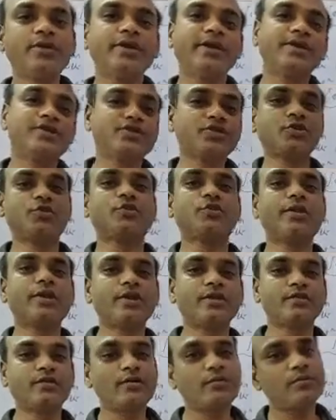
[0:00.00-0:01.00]
executed
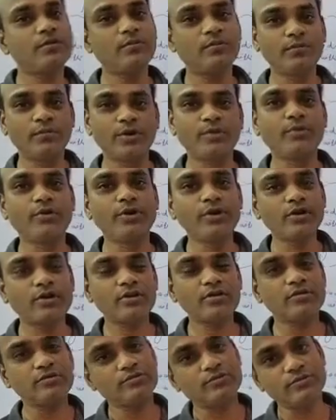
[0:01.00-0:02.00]
in the memory
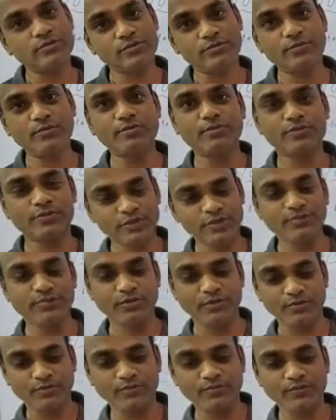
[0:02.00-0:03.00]
or
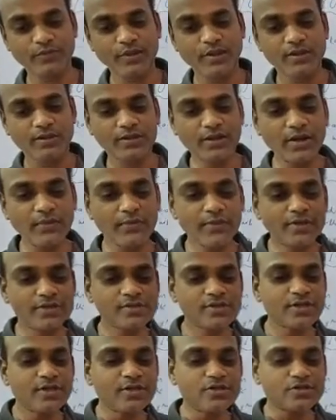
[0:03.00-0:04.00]
CPU. That
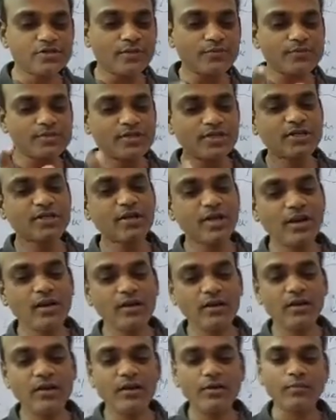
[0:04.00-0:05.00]
means some
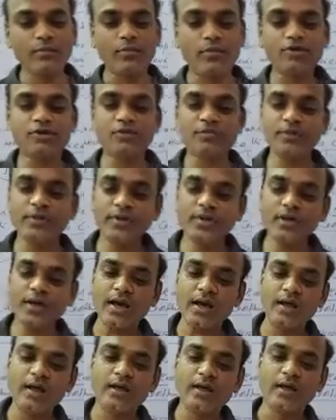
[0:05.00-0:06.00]
signal must be
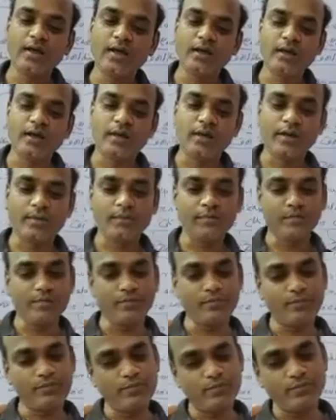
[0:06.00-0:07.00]

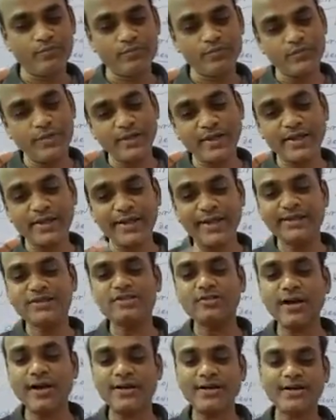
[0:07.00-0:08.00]
that gets
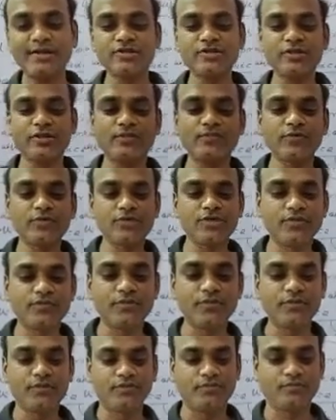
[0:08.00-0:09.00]
the attention of the
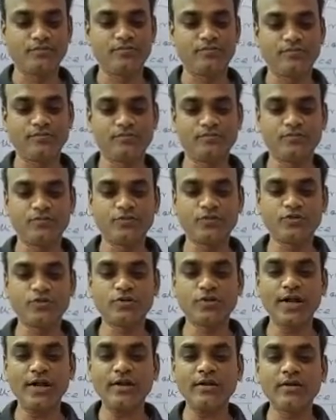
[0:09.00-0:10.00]
CPU, so
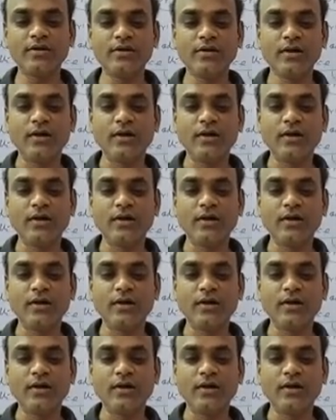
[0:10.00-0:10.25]
that